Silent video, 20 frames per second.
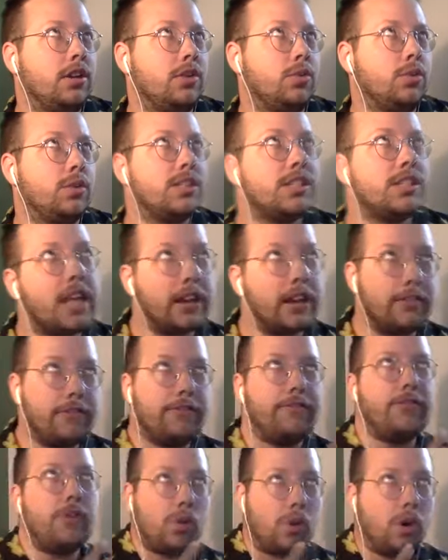was like
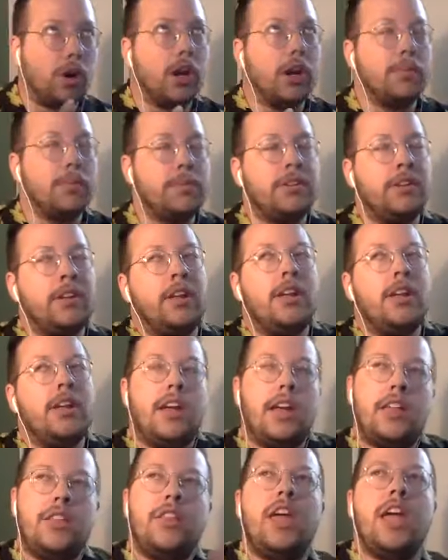formed,
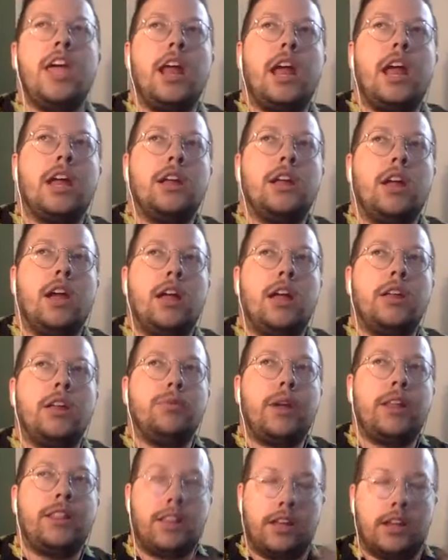and then I I
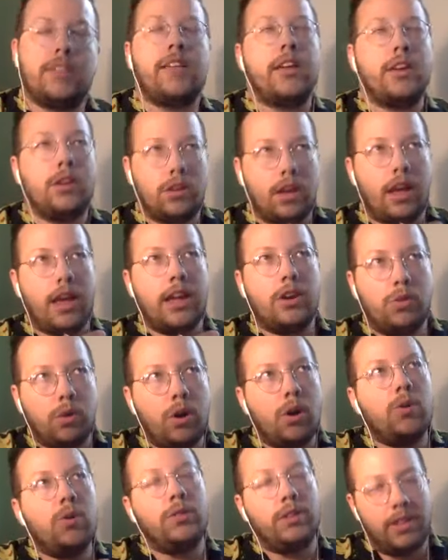read that because I I
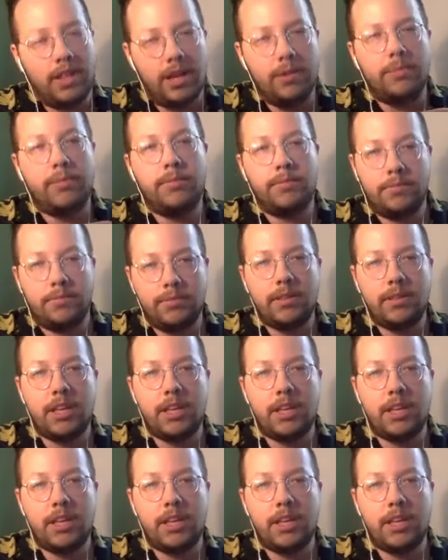quote him